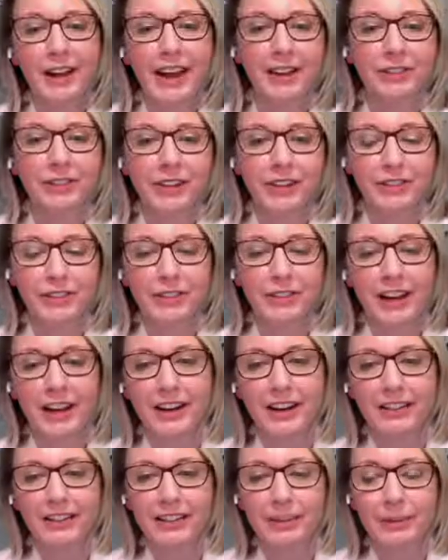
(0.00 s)
if I have any
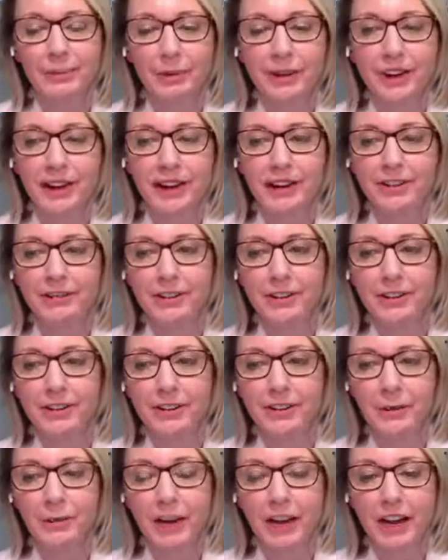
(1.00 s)
strategies, but I have
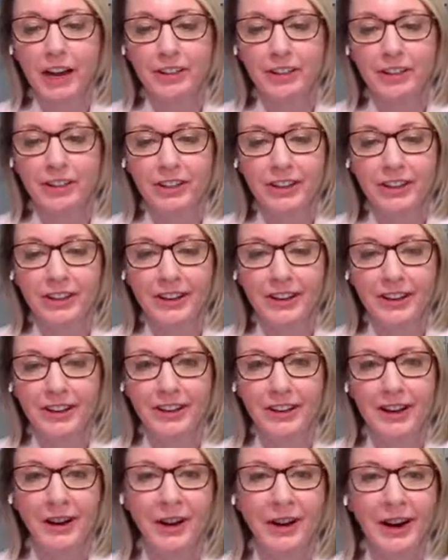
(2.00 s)
compassion
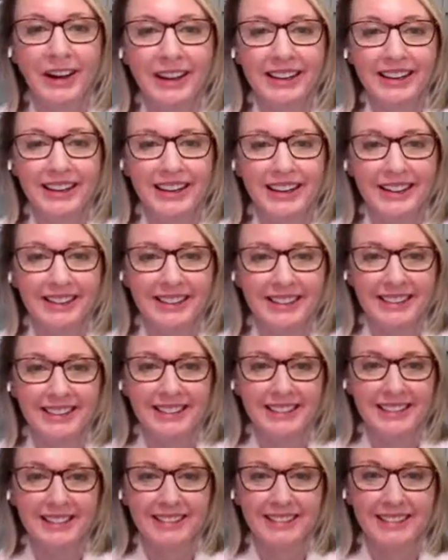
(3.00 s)
and recognize
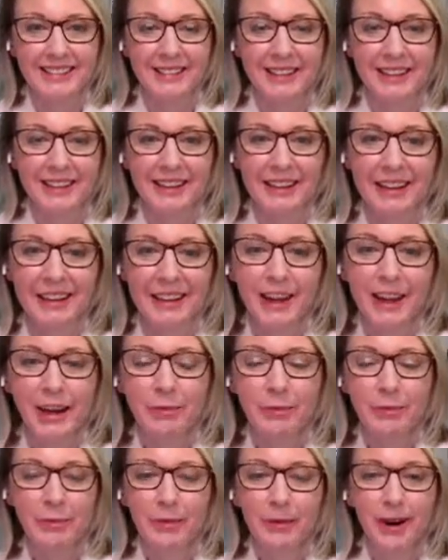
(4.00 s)
that this is a
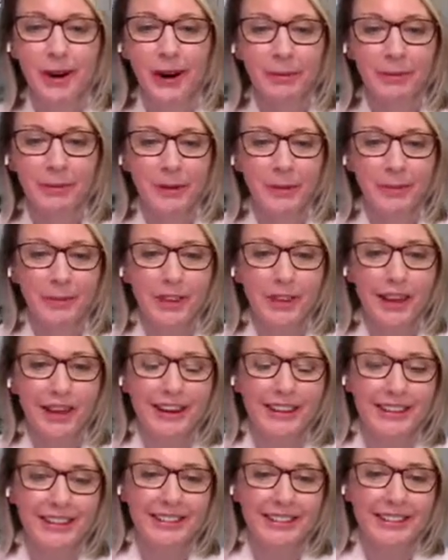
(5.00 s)
problem
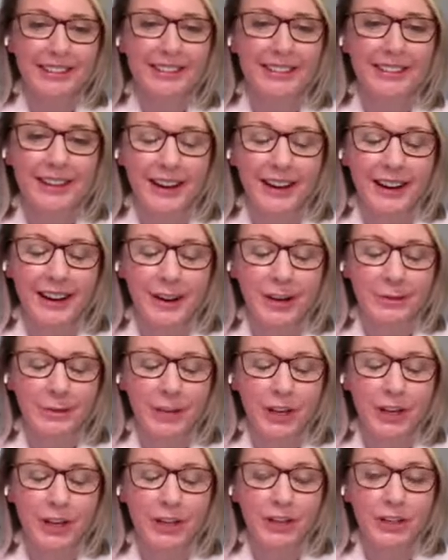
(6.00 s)
that is
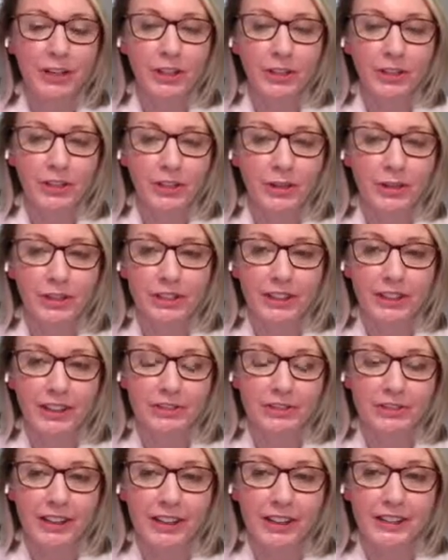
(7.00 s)
huge
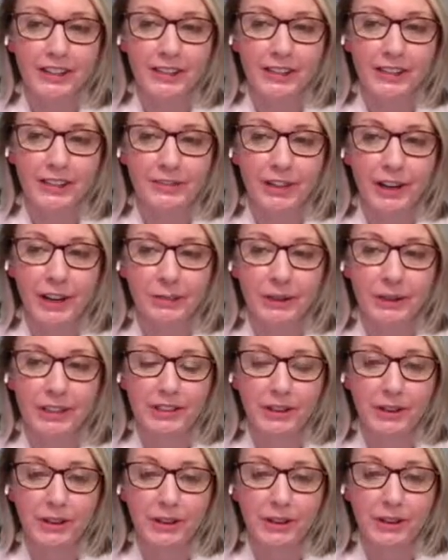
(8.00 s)
and affects
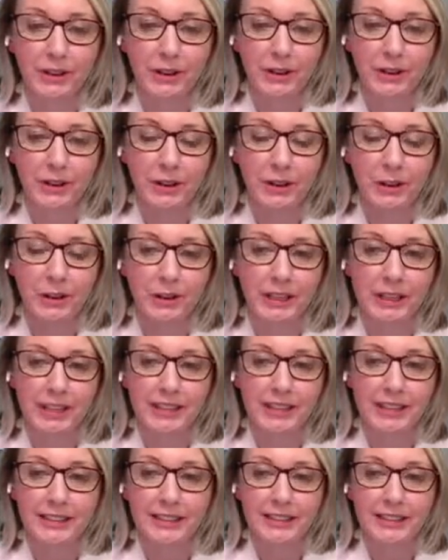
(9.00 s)
families all over the
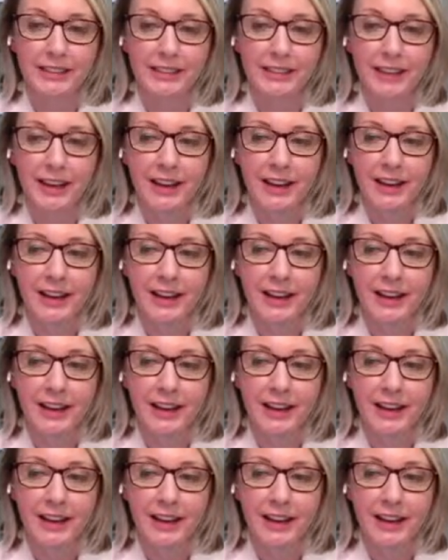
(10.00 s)
place.